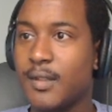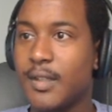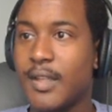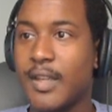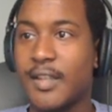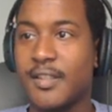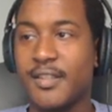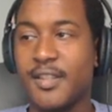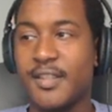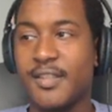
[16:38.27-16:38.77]

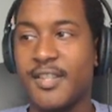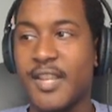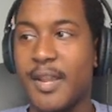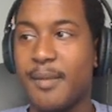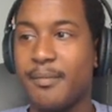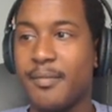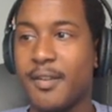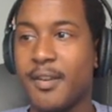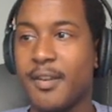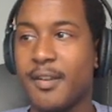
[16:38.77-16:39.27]
Gets the
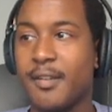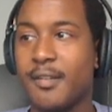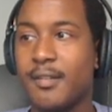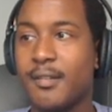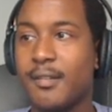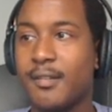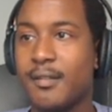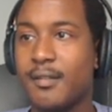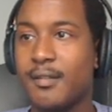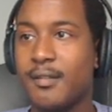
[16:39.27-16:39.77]
same thing.
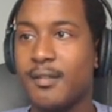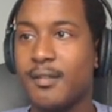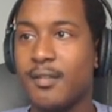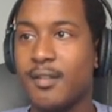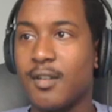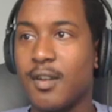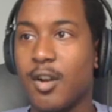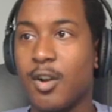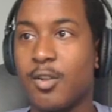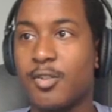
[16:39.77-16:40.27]

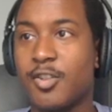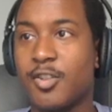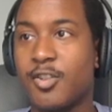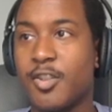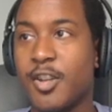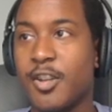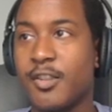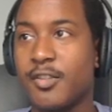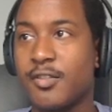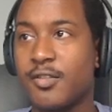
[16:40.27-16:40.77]
Oh, she
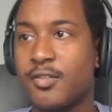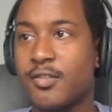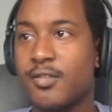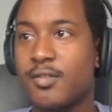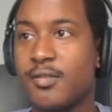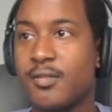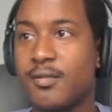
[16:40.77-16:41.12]
changed.